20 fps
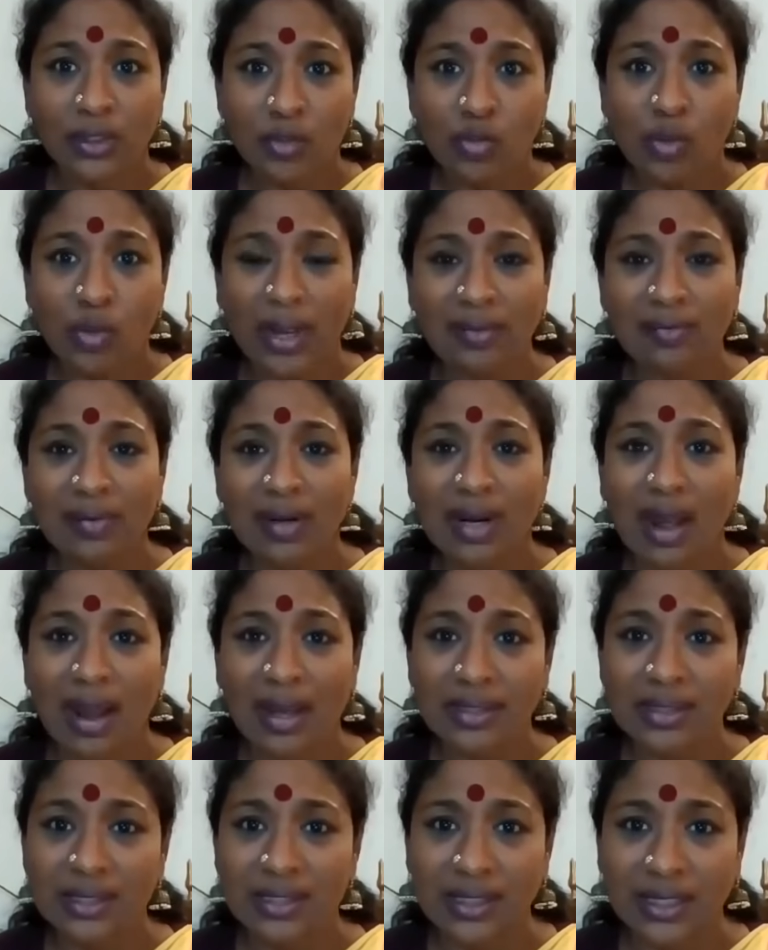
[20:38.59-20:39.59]
So I will
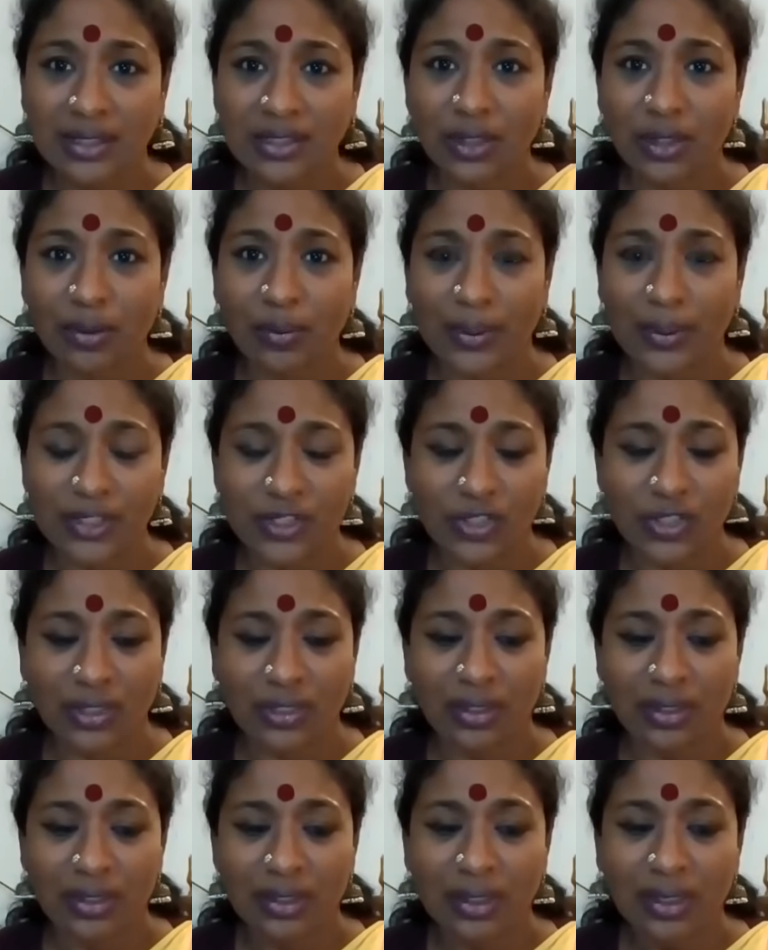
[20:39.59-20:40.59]
ask such a
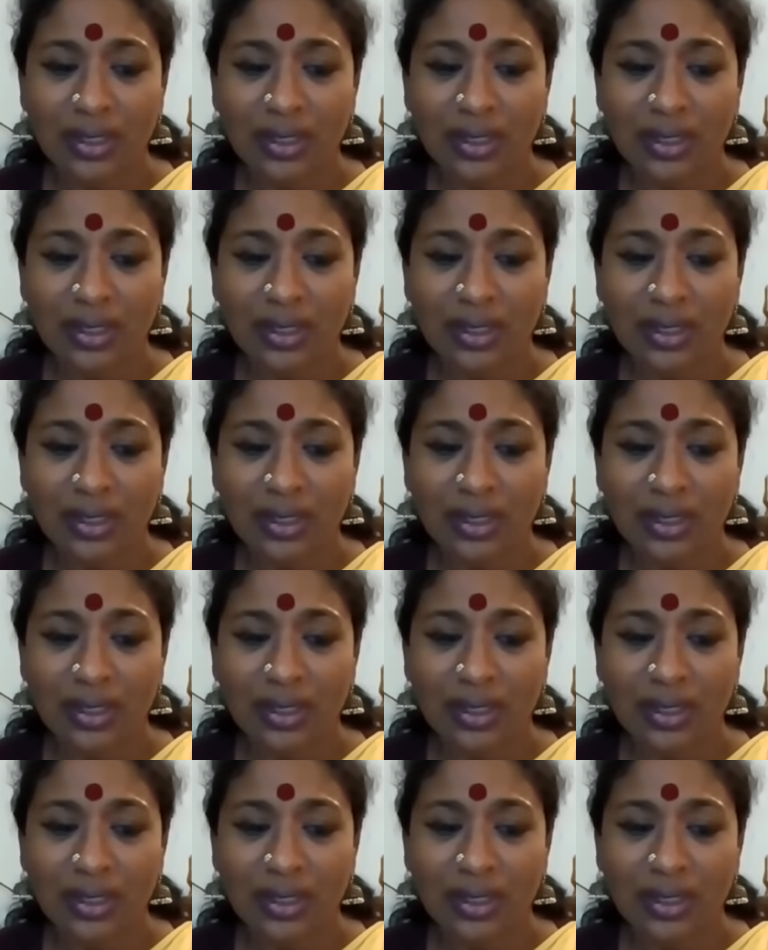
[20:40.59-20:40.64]
question.